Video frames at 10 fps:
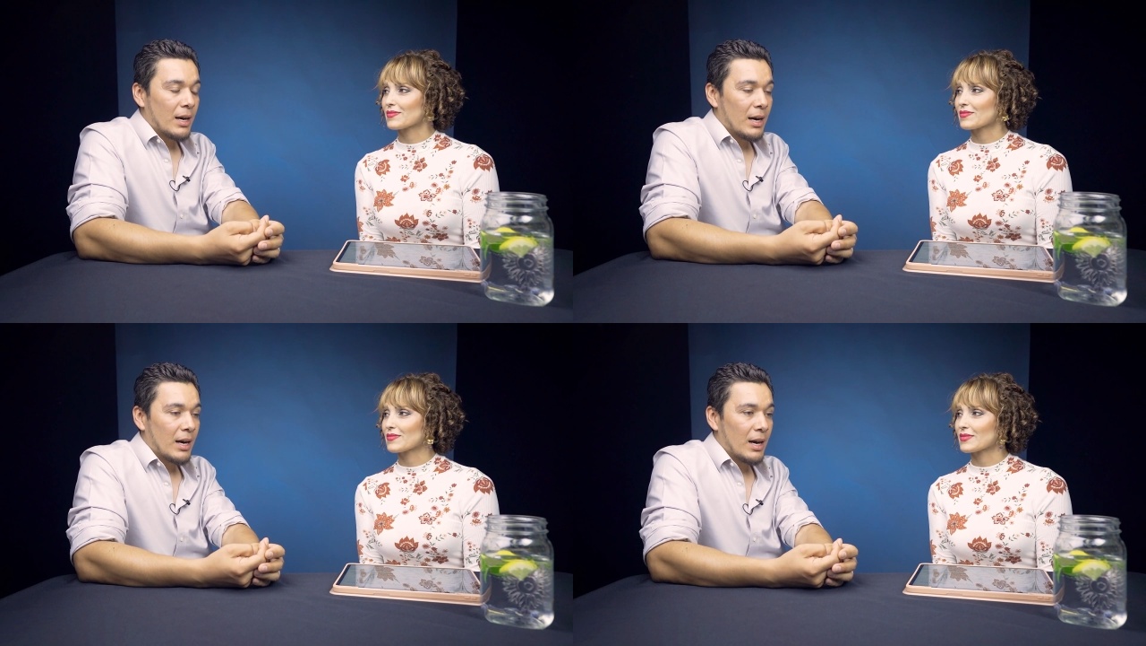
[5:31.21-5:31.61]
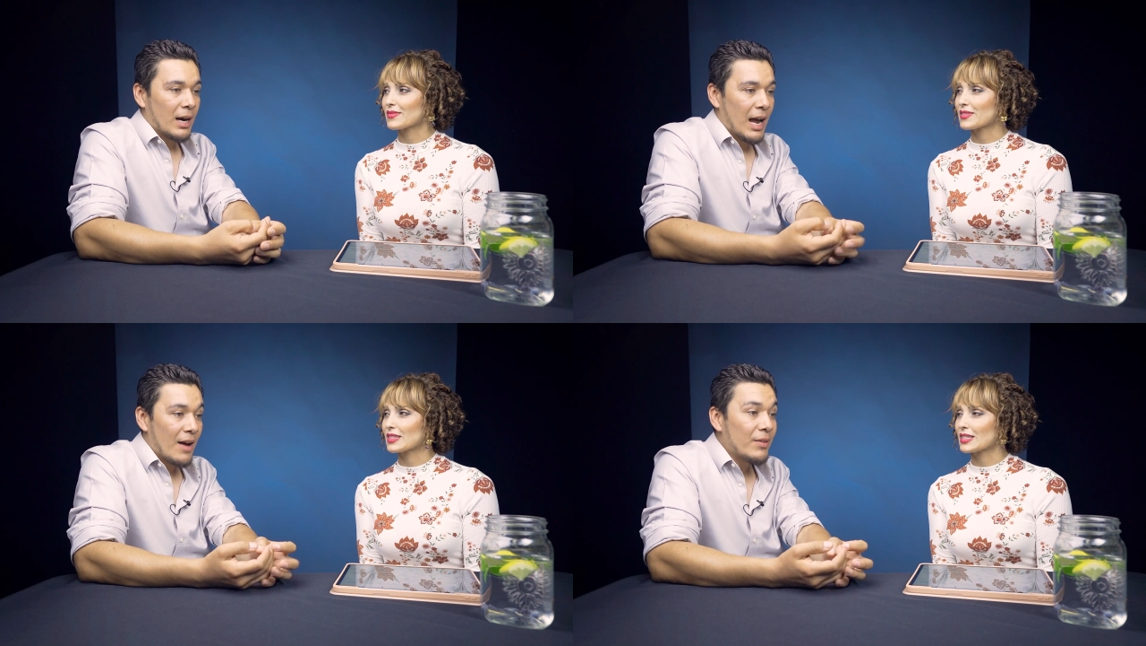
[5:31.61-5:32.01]
Speaker 1: uh,
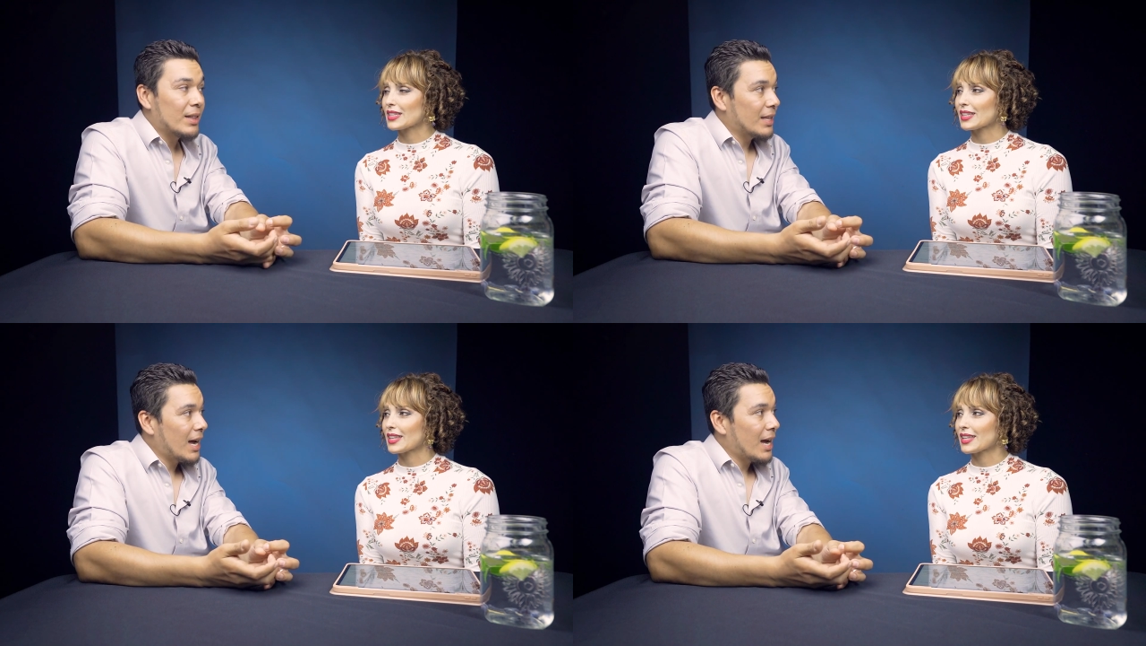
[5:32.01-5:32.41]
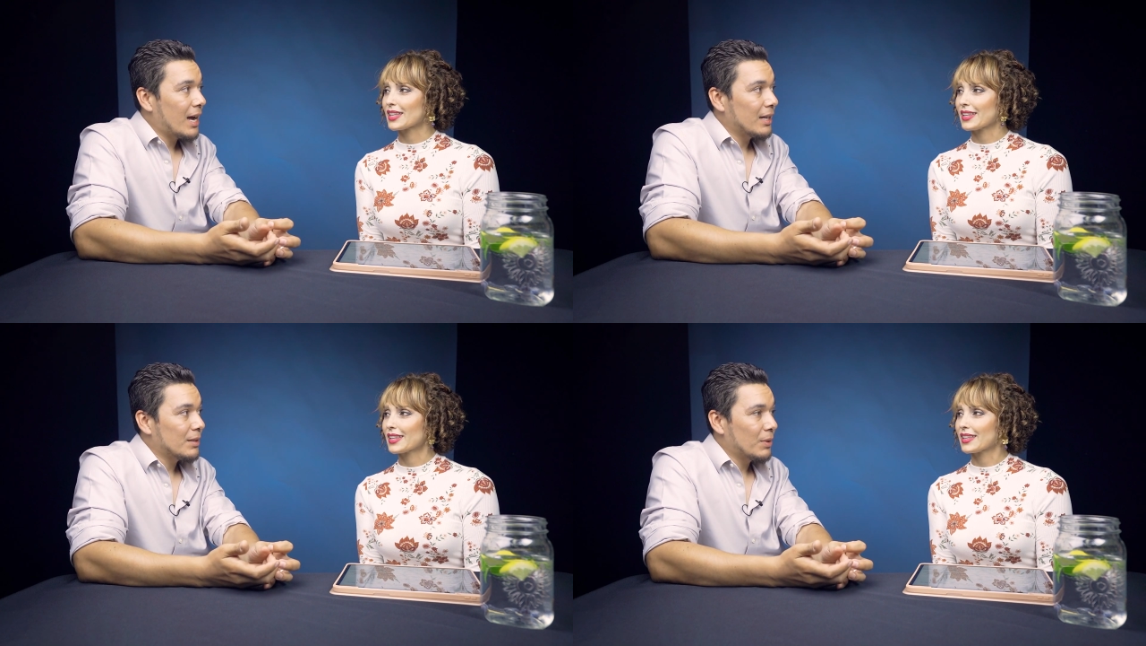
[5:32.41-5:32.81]
having
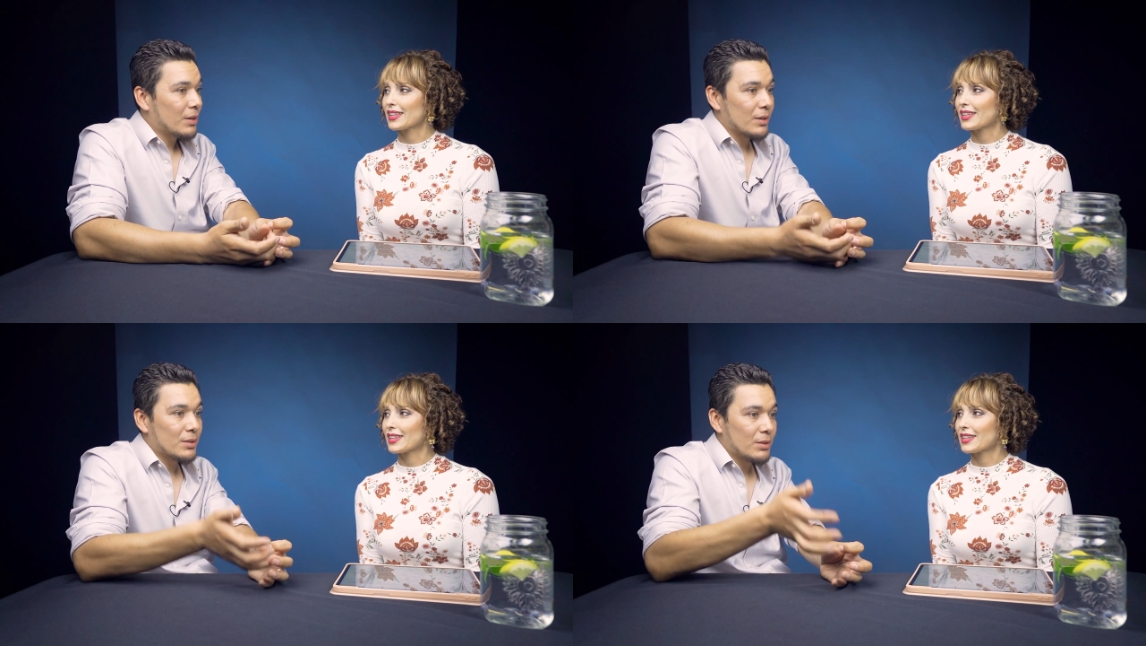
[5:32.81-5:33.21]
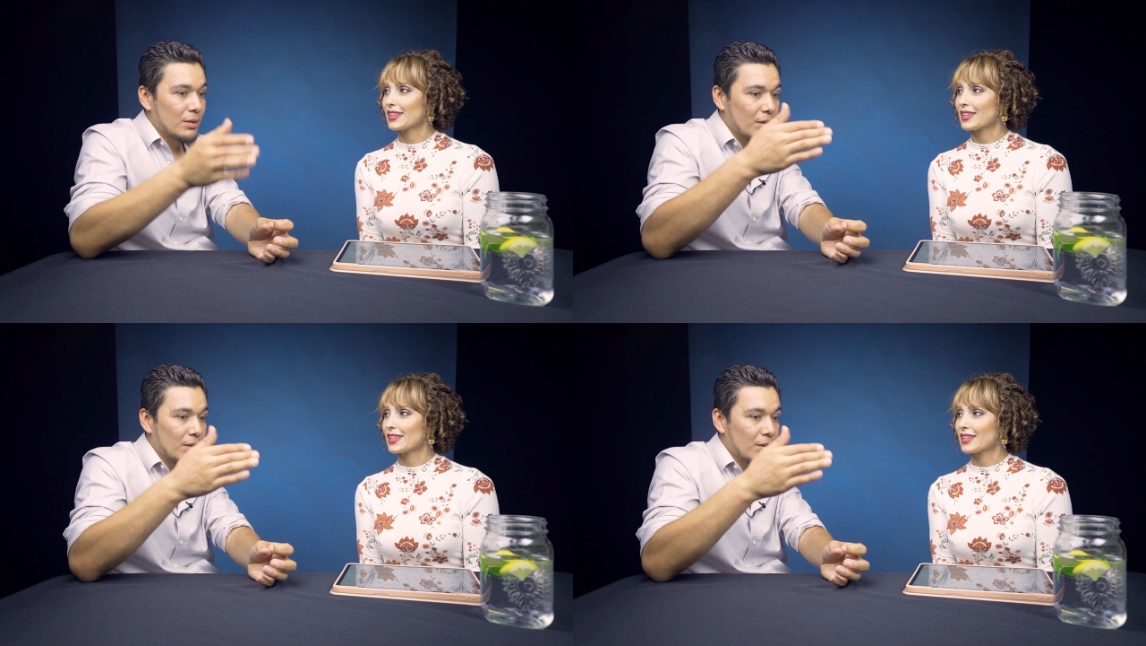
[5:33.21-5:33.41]
that, because